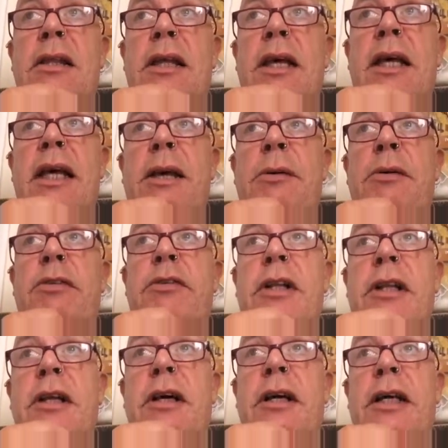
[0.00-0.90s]
that he was
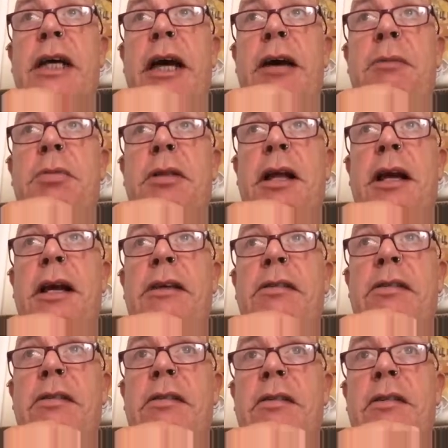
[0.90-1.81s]
going to get a
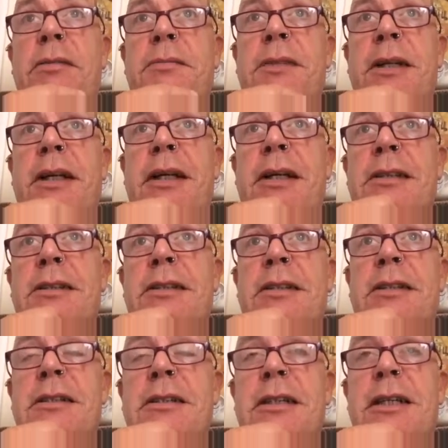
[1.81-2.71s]
place
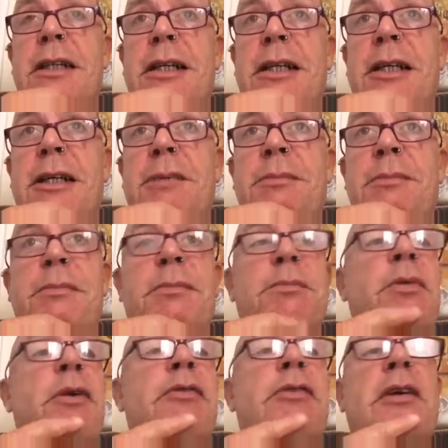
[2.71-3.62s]
at
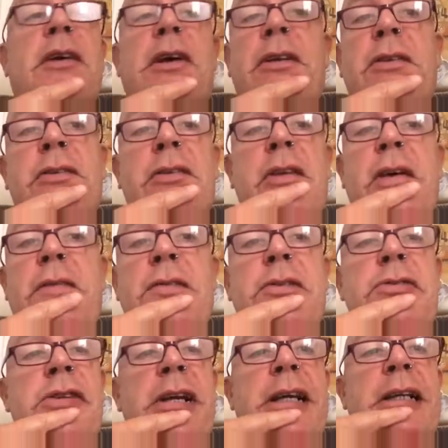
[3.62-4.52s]
Boston
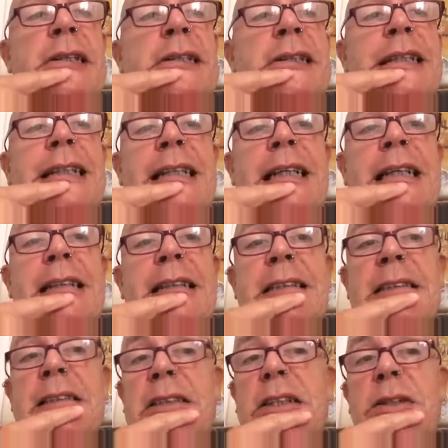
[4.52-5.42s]
Conservatory
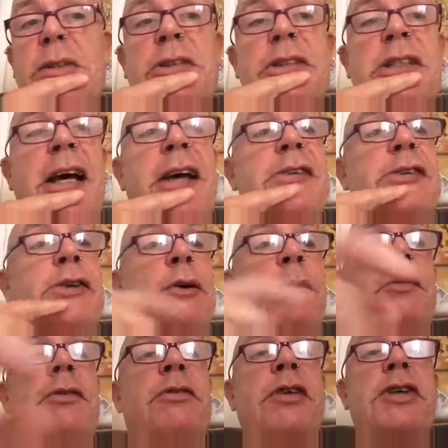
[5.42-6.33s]
to do jazz
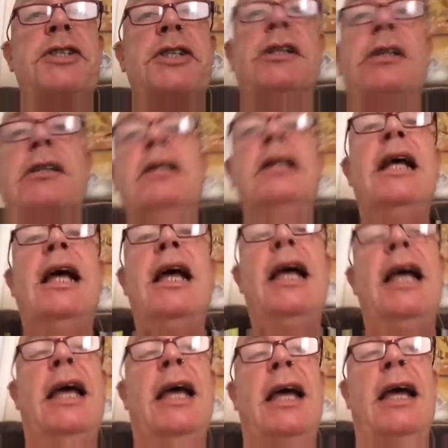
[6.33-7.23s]
composition,
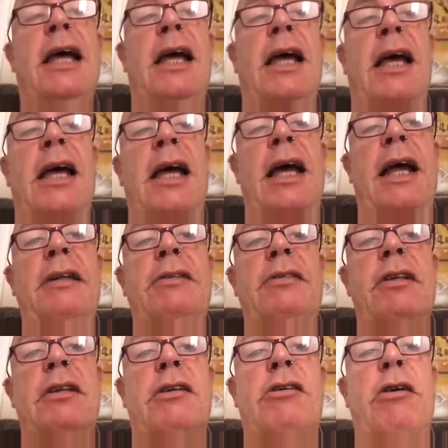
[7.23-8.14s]

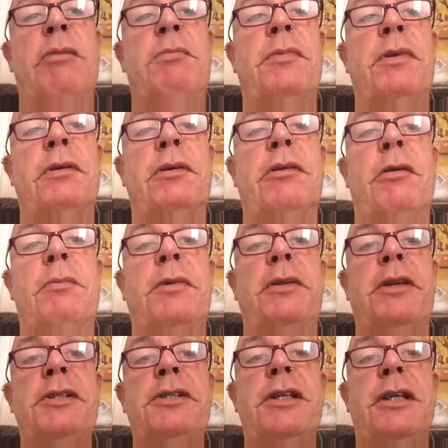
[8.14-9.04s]
enter the
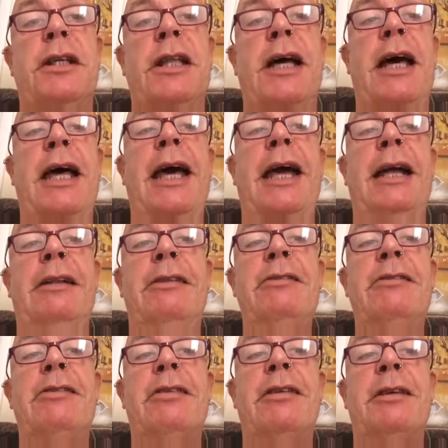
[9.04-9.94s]
competition at that
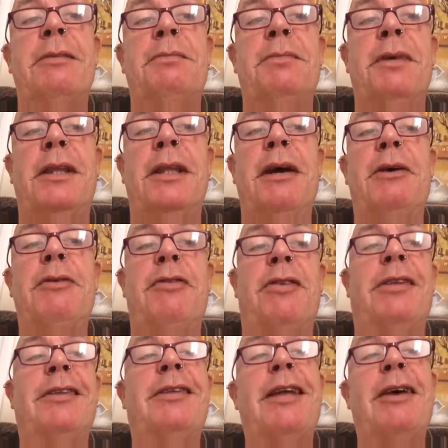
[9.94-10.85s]
end, but
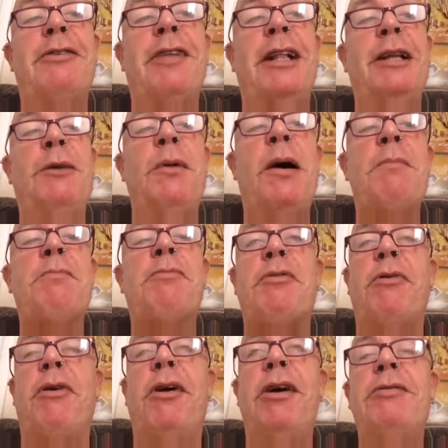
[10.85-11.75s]
there's only one
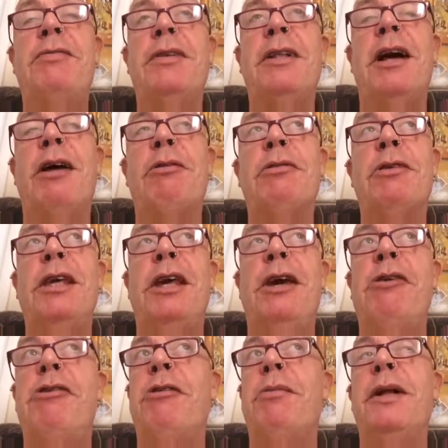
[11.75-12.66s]
prize for the whole of
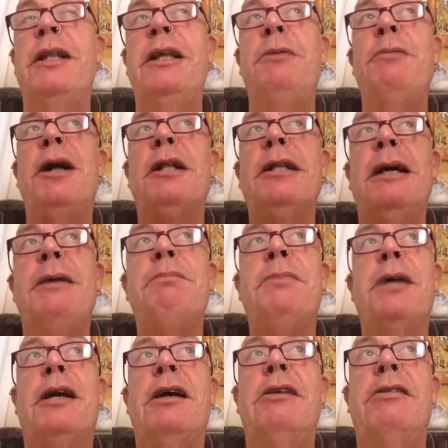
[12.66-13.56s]
Europe, and he won it
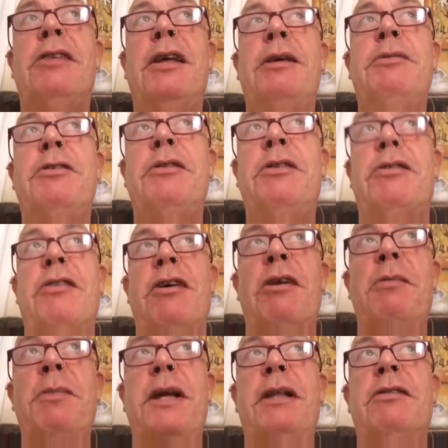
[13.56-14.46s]
because he was
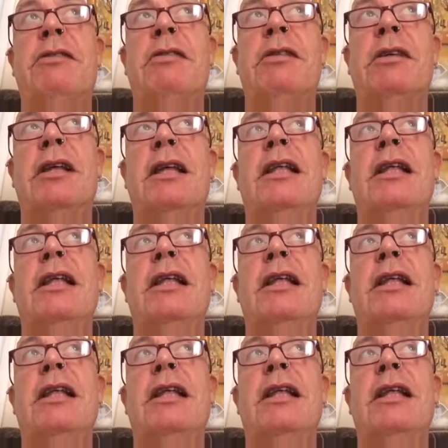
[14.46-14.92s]
determined.